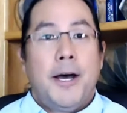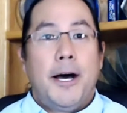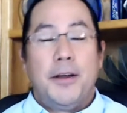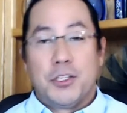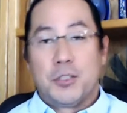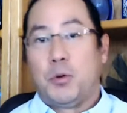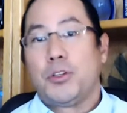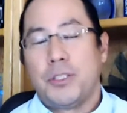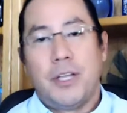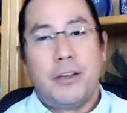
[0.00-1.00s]
this
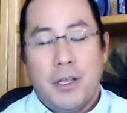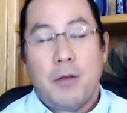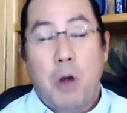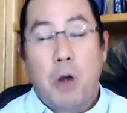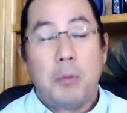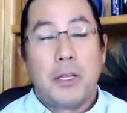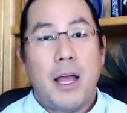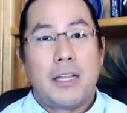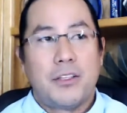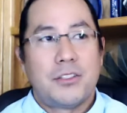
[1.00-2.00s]
person then probably
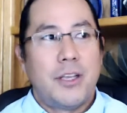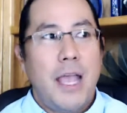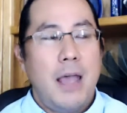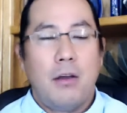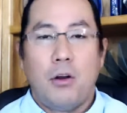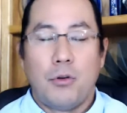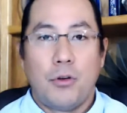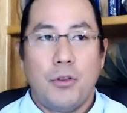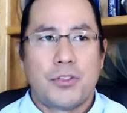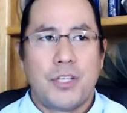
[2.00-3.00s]
likely say, yeah, or
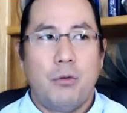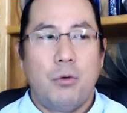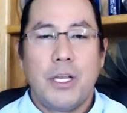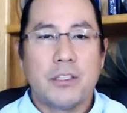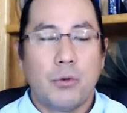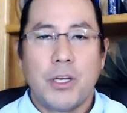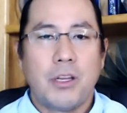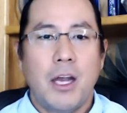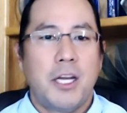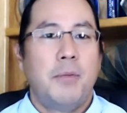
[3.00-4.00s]
they'll say, well, what is it? What are you
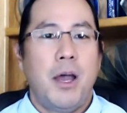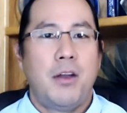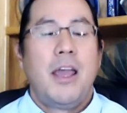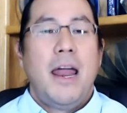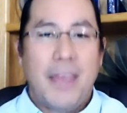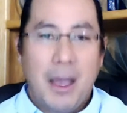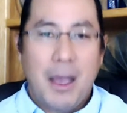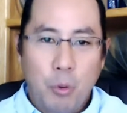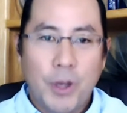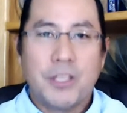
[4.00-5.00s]
talking about? At that
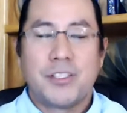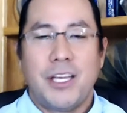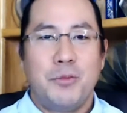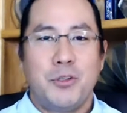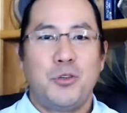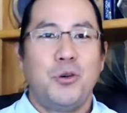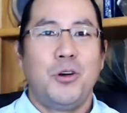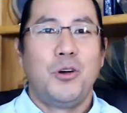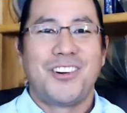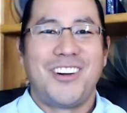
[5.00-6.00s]
point, you send them the tool,
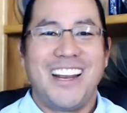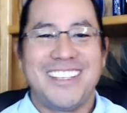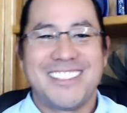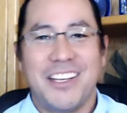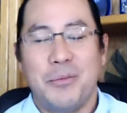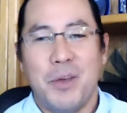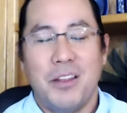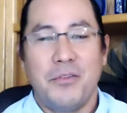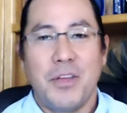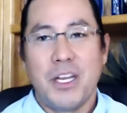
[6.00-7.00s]
right? You send them
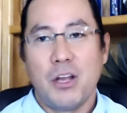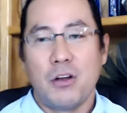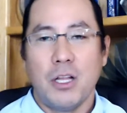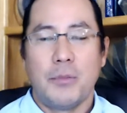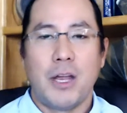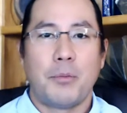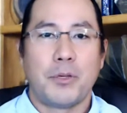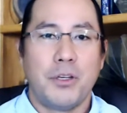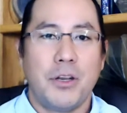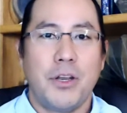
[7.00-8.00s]
the video clip, the
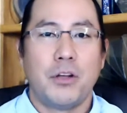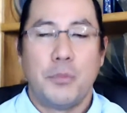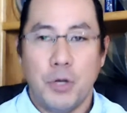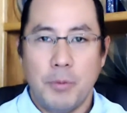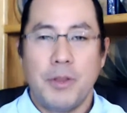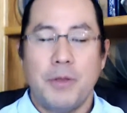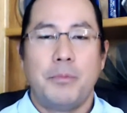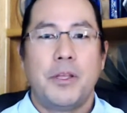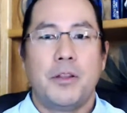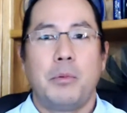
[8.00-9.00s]
opportunity video clip, put them
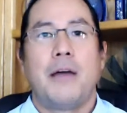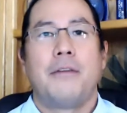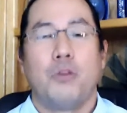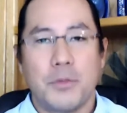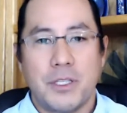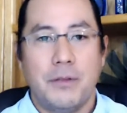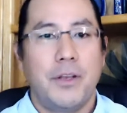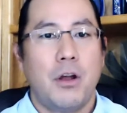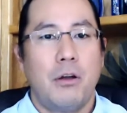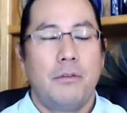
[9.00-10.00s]
in the platform, send
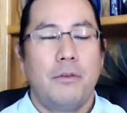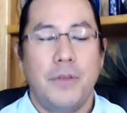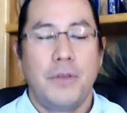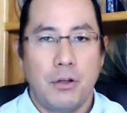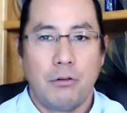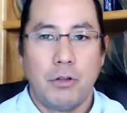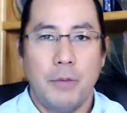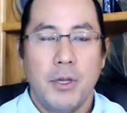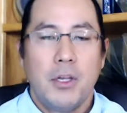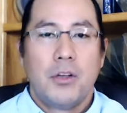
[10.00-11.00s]
the video clip.
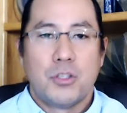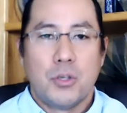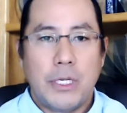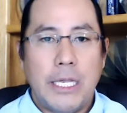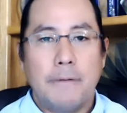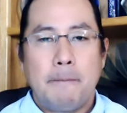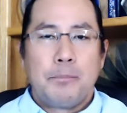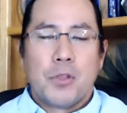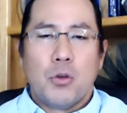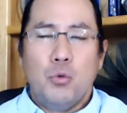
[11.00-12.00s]
So again,
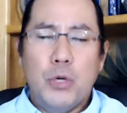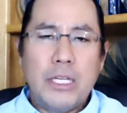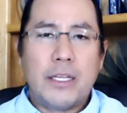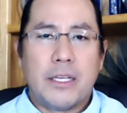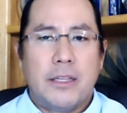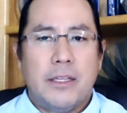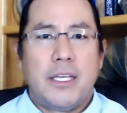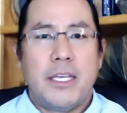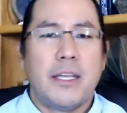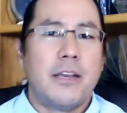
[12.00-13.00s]
really the
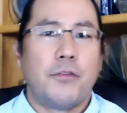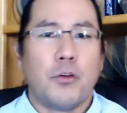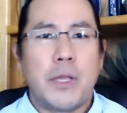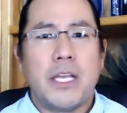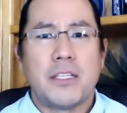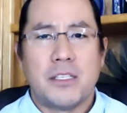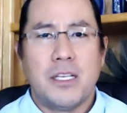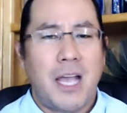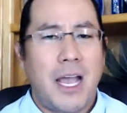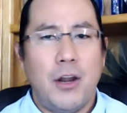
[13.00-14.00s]
key thing for me
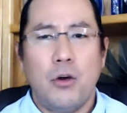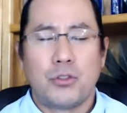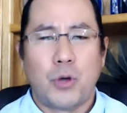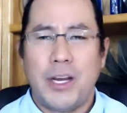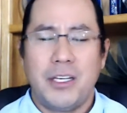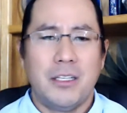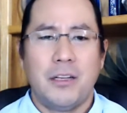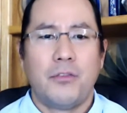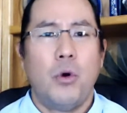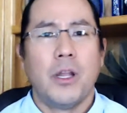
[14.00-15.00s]
is I don't try to
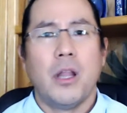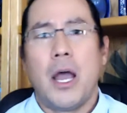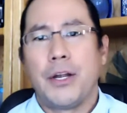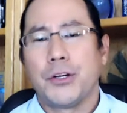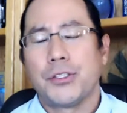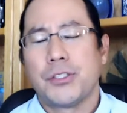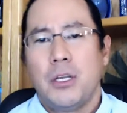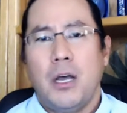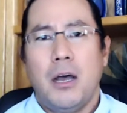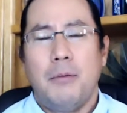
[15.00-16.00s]
deliver one-liners.
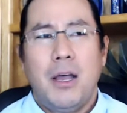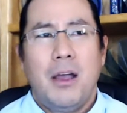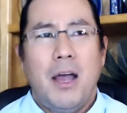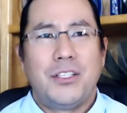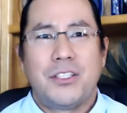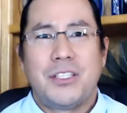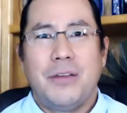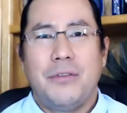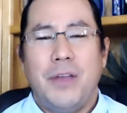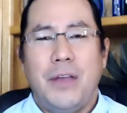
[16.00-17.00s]
I just have